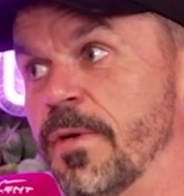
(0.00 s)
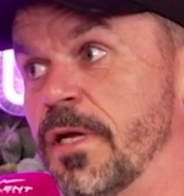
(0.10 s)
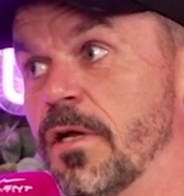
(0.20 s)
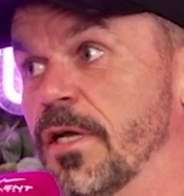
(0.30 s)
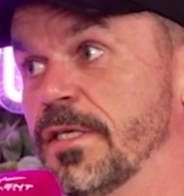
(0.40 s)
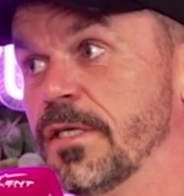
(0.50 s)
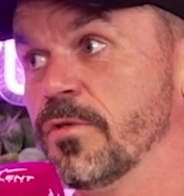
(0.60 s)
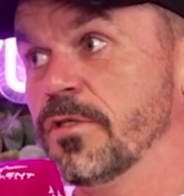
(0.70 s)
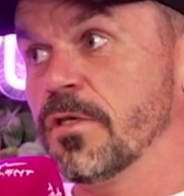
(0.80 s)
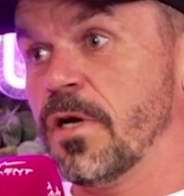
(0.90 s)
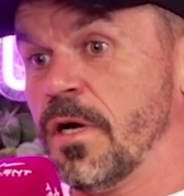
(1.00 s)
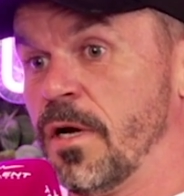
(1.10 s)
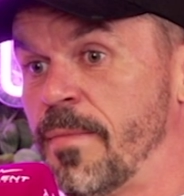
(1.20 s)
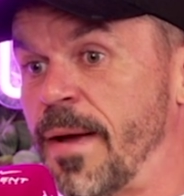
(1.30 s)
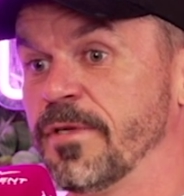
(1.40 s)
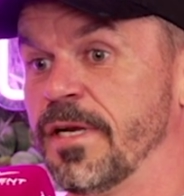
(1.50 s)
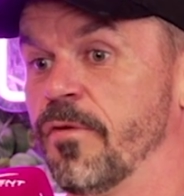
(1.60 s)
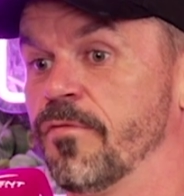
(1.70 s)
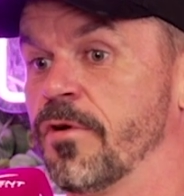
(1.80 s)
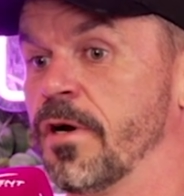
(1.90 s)
And all I did was I mapped it out
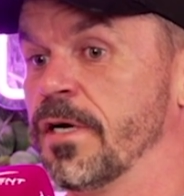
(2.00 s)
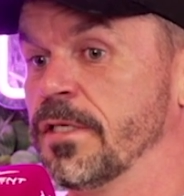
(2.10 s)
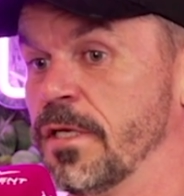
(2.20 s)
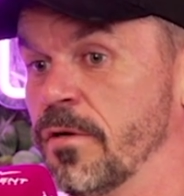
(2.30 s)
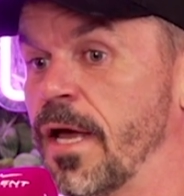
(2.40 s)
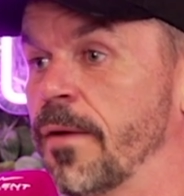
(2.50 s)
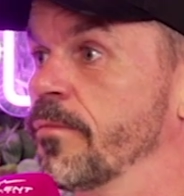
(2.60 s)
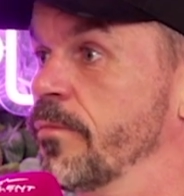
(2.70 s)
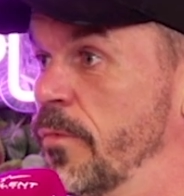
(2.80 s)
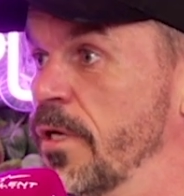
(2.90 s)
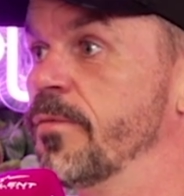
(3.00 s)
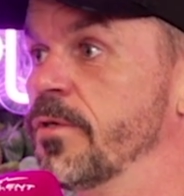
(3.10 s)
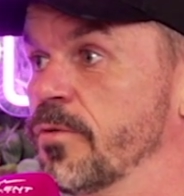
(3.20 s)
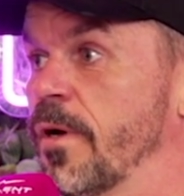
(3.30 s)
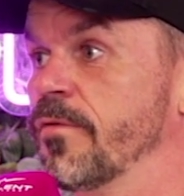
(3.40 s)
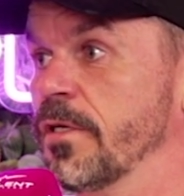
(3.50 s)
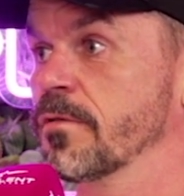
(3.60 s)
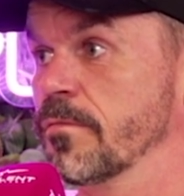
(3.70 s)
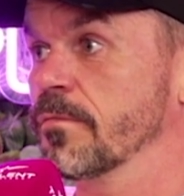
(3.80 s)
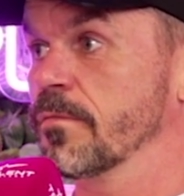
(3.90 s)
for her, and I said, okay, give me 12 weeks.
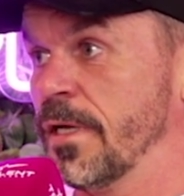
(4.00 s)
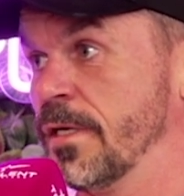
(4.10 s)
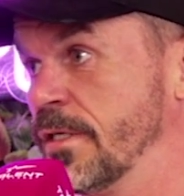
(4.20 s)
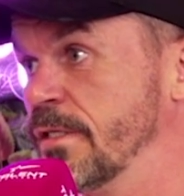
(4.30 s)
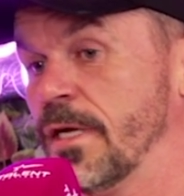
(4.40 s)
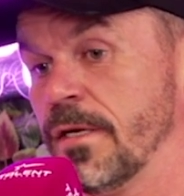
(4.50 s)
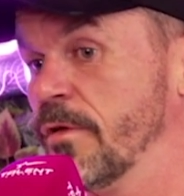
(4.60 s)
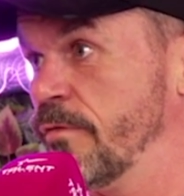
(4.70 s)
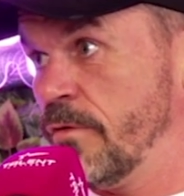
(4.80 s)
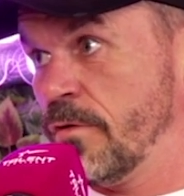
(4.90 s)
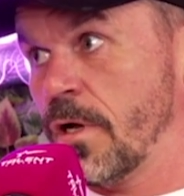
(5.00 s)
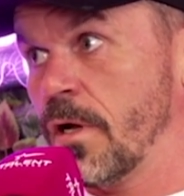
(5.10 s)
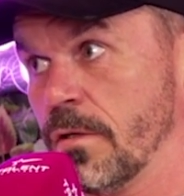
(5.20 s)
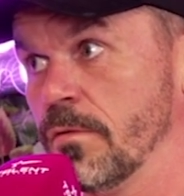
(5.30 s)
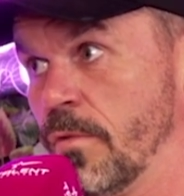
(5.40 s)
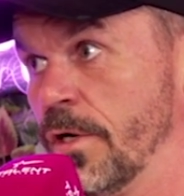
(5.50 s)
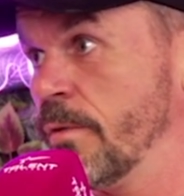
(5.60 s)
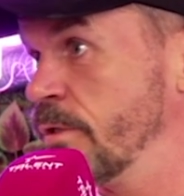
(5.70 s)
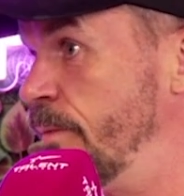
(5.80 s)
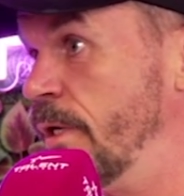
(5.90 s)
And as I said, if you're not where you
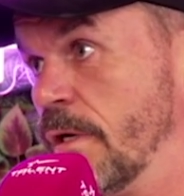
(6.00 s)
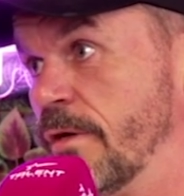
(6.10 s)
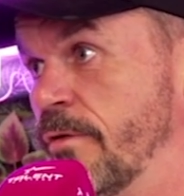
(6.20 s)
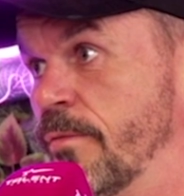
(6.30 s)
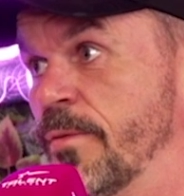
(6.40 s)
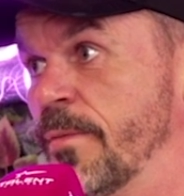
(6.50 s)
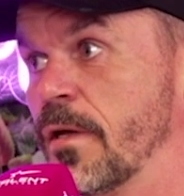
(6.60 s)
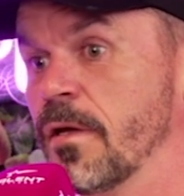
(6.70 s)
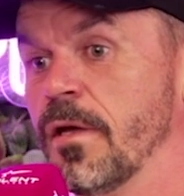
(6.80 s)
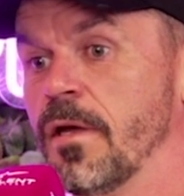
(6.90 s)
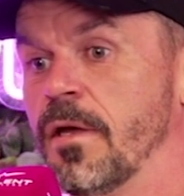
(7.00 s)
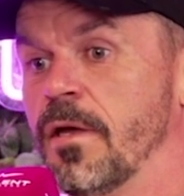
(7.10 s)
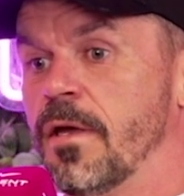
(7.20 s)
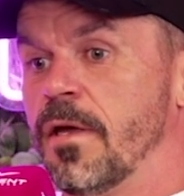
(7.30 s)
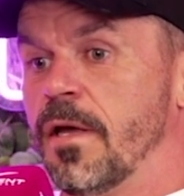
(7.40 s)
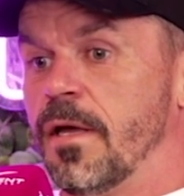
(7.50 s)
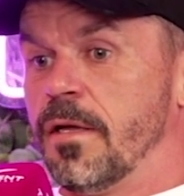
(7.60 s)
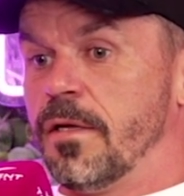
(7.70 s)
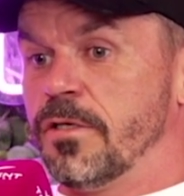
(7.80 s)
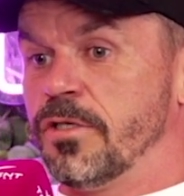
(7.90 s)
want to be, I'll give you your money back.
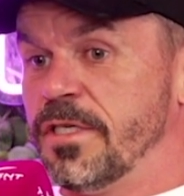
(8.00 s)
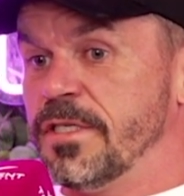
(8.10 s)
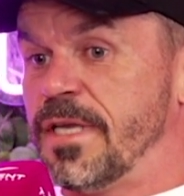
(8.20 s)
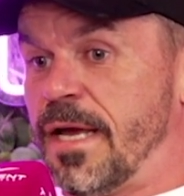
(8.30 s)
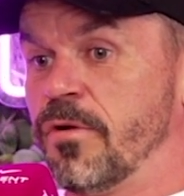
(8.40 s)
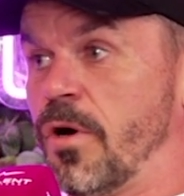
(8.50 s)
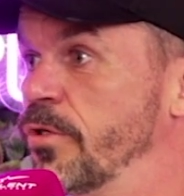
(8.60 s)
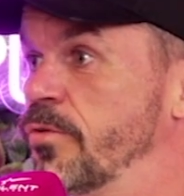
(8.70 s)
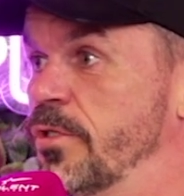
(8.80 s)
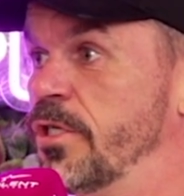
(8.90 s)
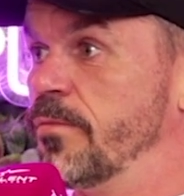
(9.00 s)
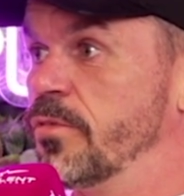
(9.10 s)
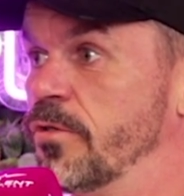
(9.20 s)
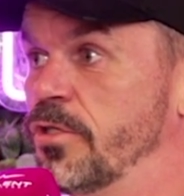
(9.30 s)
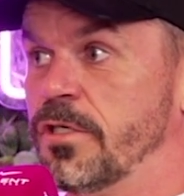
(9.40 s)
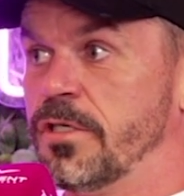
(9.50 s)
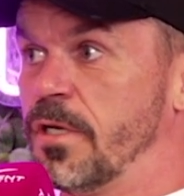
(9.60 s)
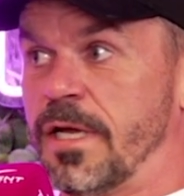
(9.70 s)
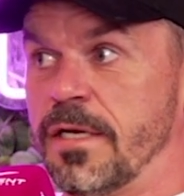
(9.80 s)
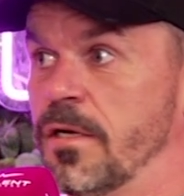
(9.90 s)
She's now going to a gym. So she
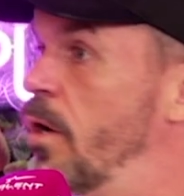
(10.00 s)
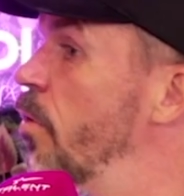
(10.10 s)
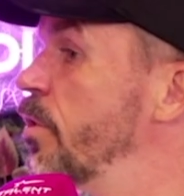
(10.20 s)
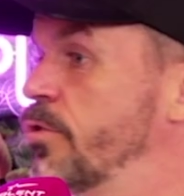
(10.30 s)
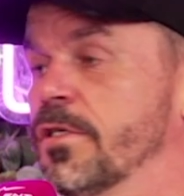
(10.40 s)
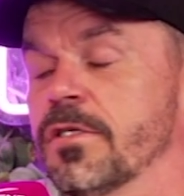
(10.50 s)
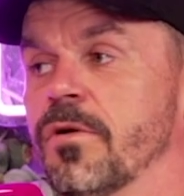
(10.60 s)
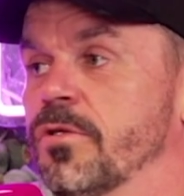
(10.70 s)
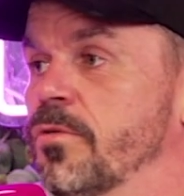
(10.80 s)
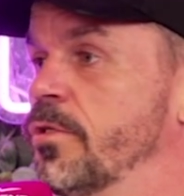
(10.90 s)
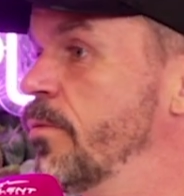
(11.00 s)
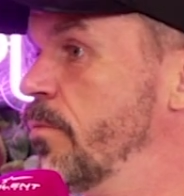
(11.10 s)
had no interest in going to a gym.